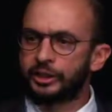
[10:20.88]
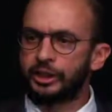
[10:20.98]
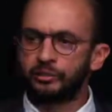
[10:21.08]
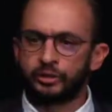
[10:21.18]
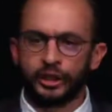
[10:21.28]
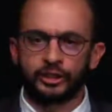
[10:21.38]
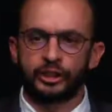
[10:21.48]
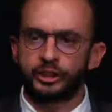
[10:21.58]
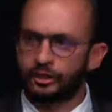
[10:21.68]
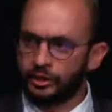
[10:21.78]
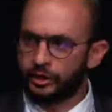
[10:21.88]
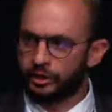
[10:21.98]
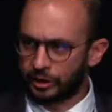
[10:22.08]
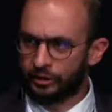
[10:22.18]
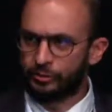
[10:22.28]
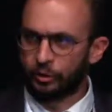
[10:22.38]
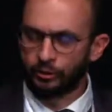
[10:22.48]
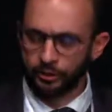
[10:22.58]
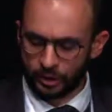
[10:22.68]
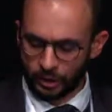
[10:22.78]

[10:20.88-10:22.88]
team, generally it is involved.